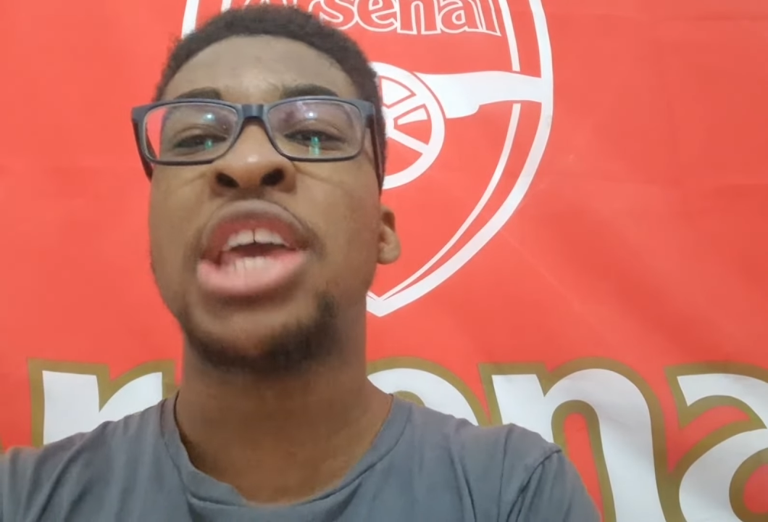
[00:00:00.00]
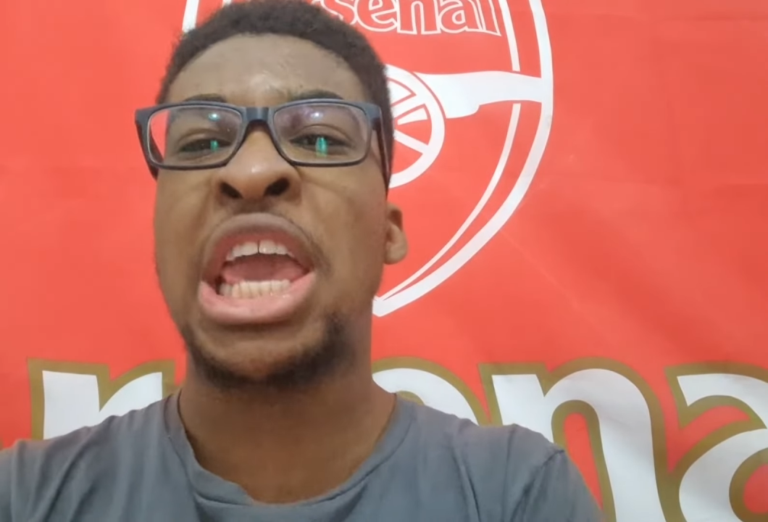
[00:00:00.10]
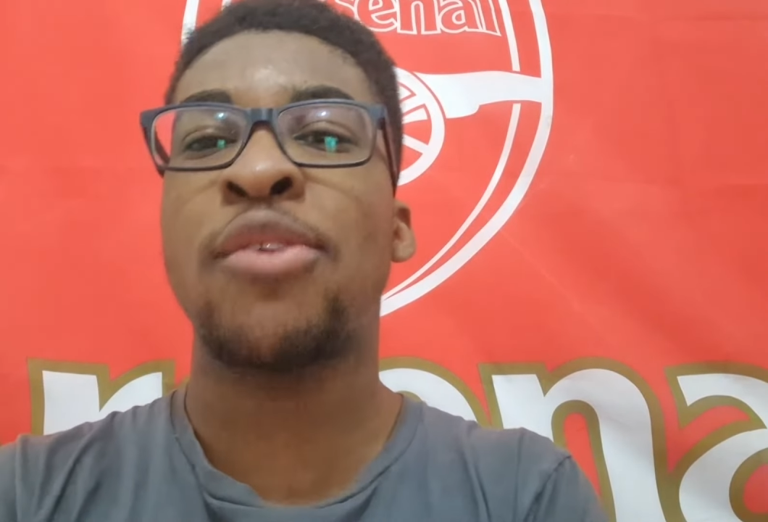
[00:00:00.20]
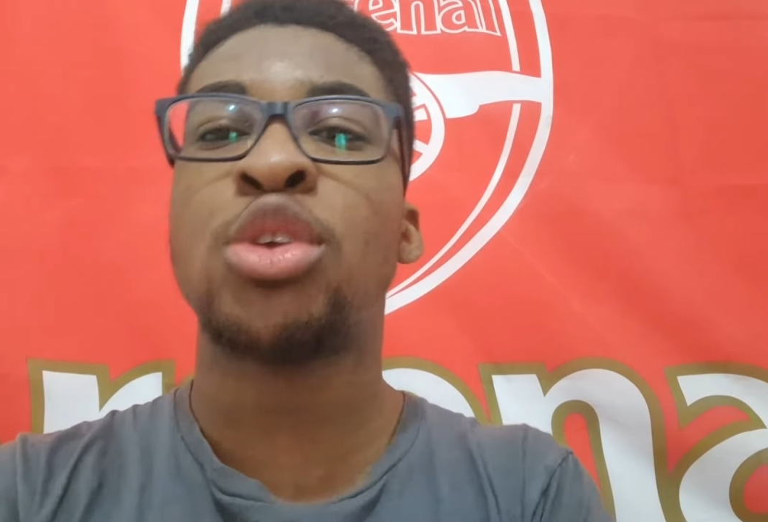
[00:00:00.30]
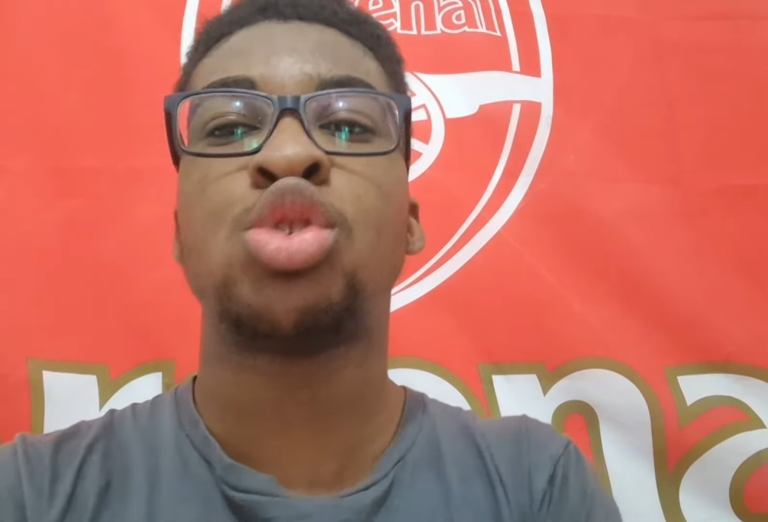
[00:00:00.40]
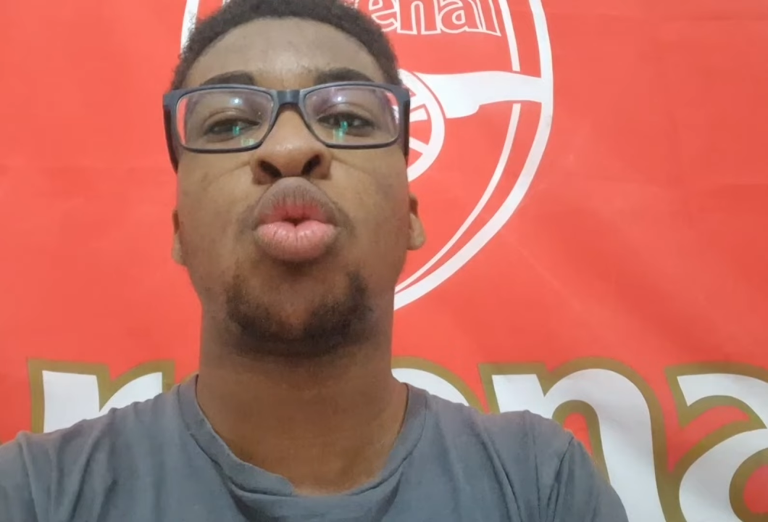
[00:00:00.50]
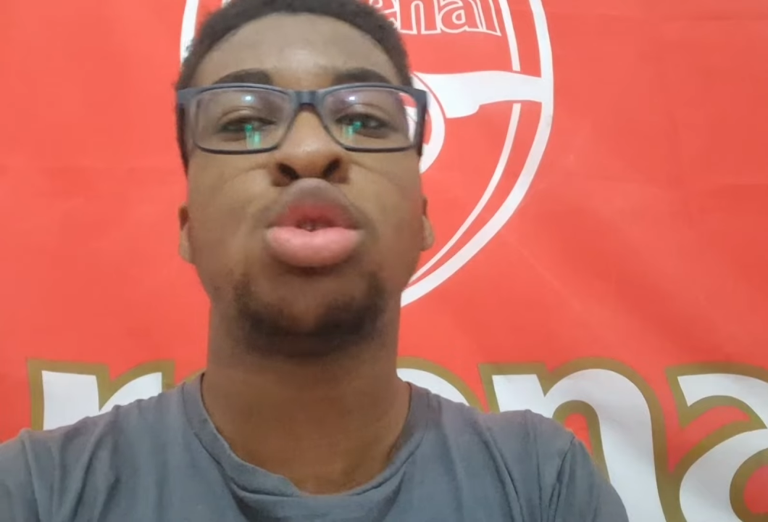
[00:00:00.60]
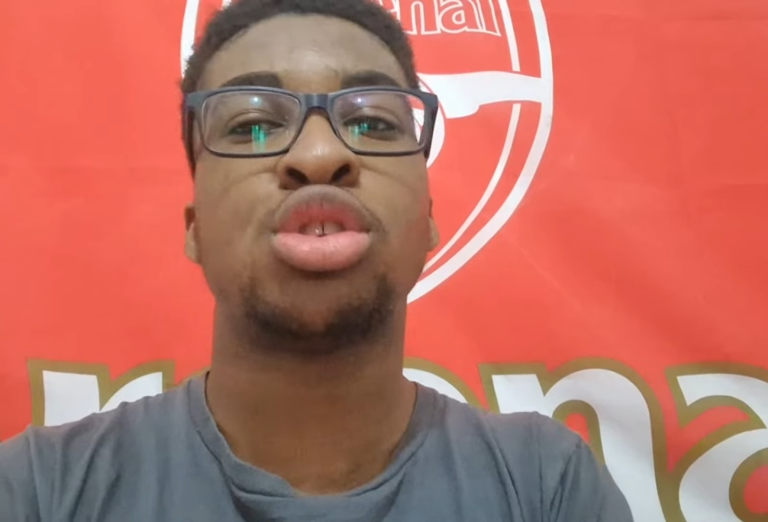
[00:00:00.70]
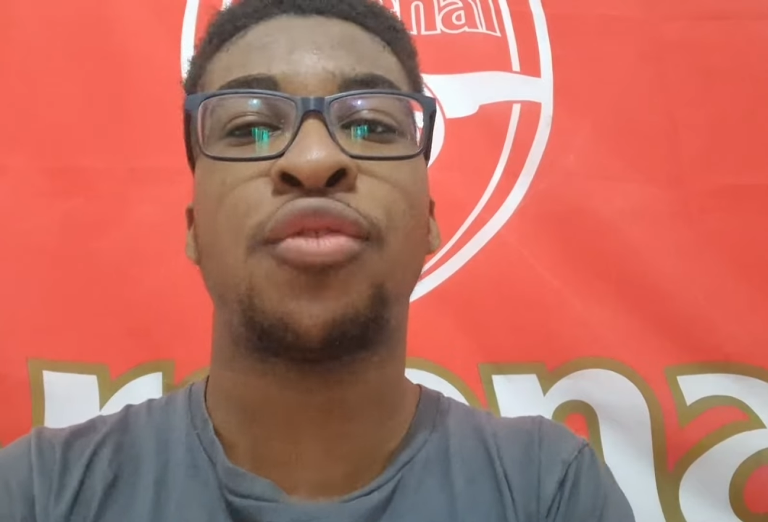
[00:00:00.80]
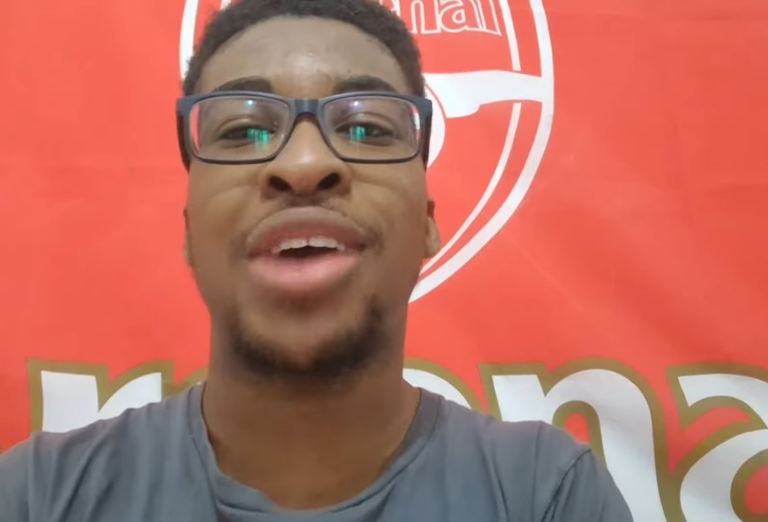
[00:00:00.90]
even
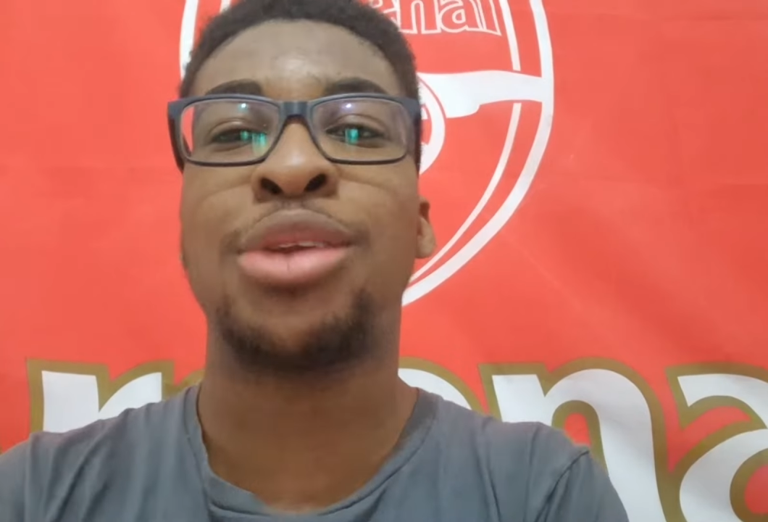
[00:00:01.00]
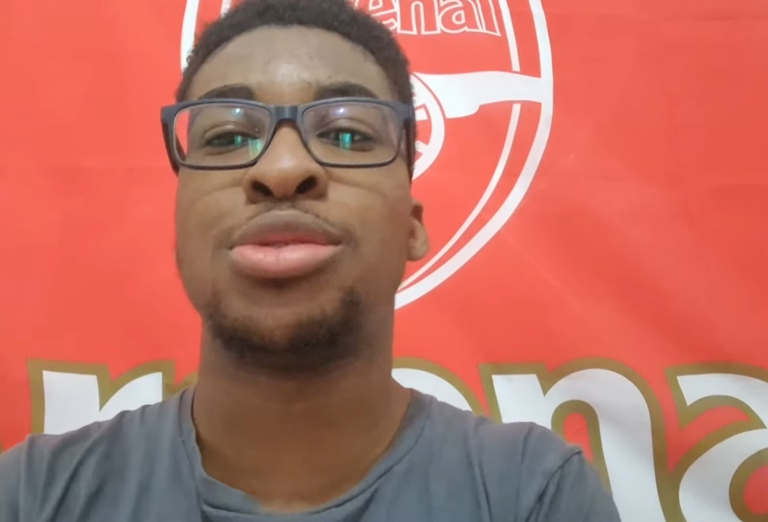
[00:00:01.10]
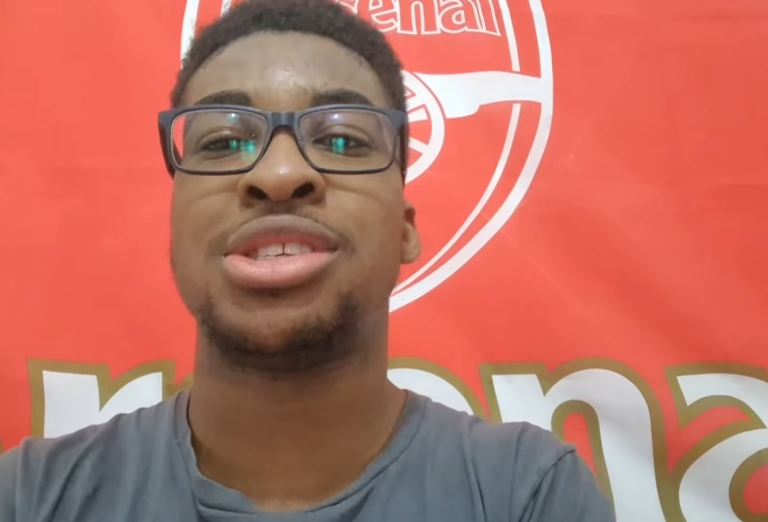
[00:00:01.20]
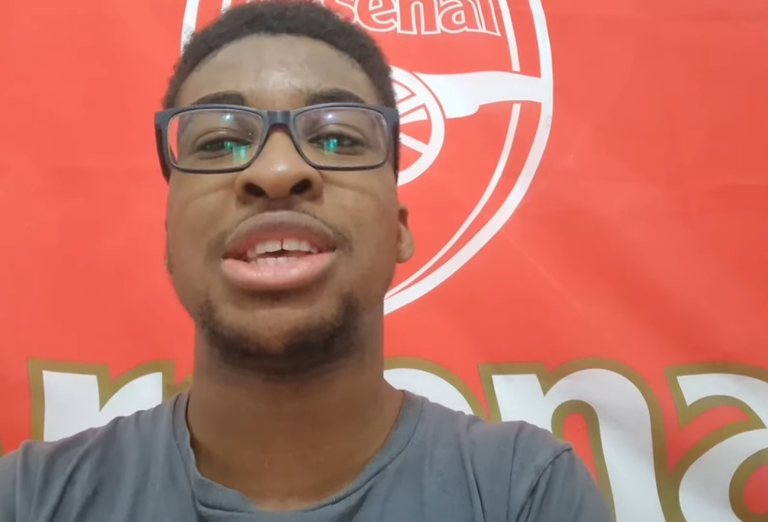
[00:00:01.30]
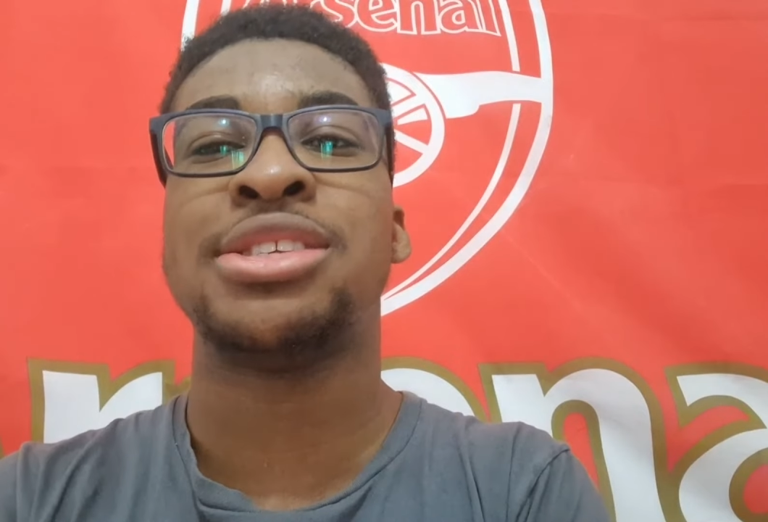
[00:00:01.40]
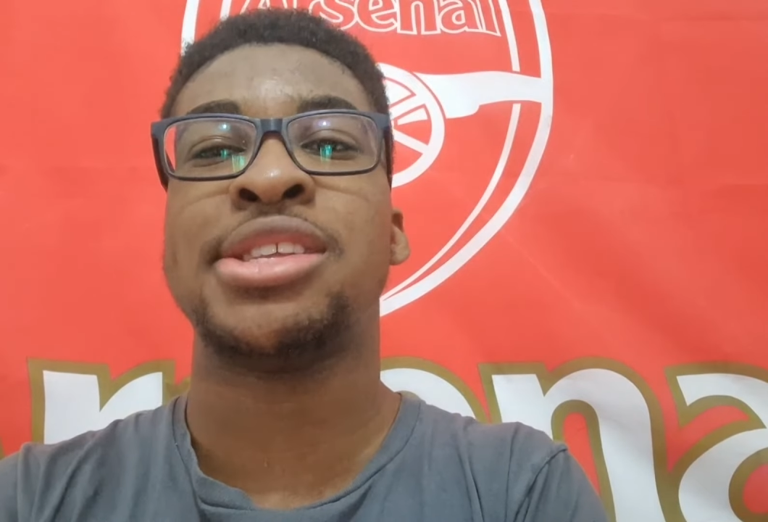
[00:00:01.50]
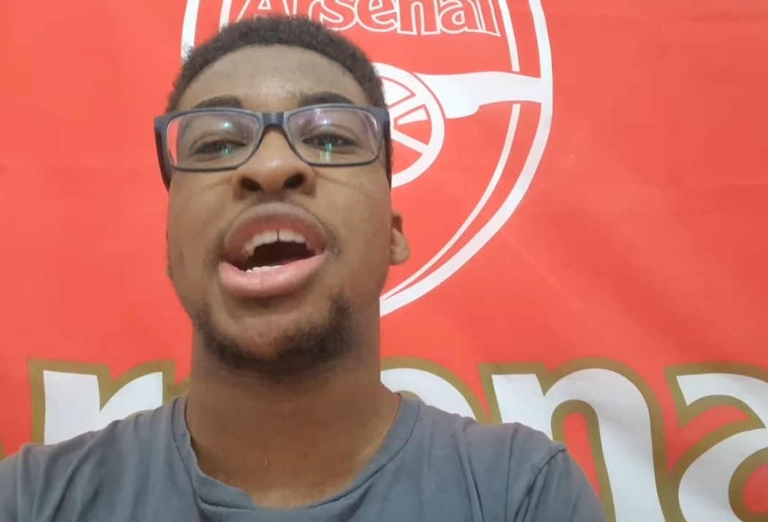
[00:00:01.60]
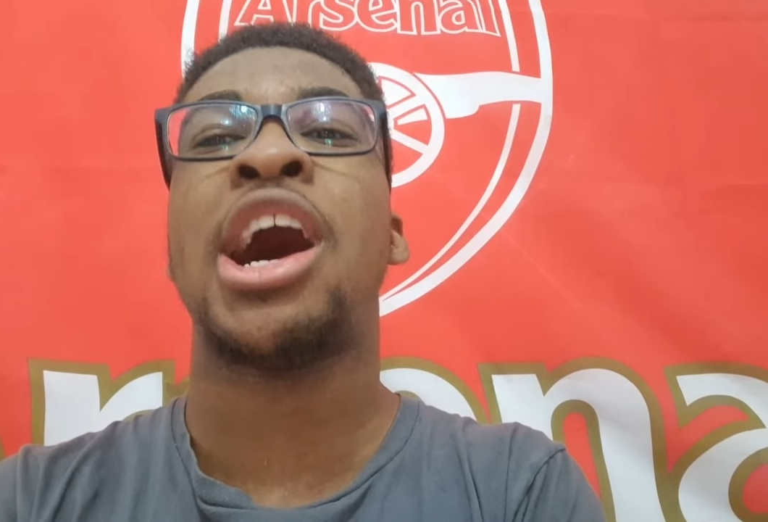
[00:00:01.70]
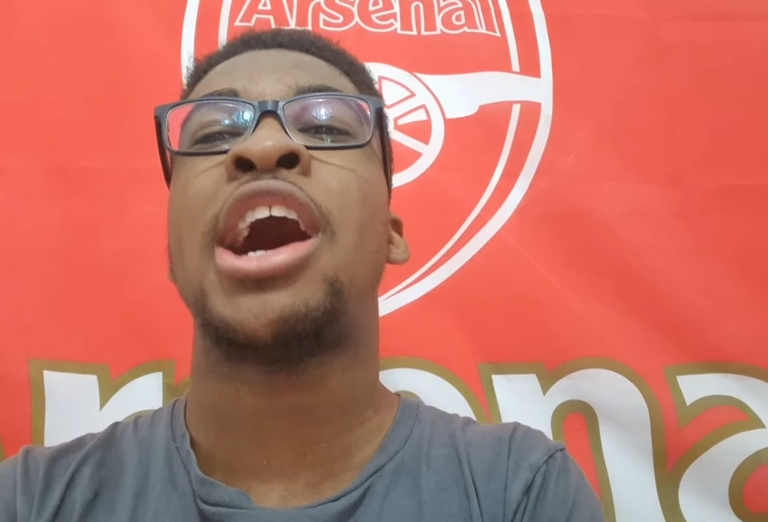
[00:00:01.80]
towards the final season,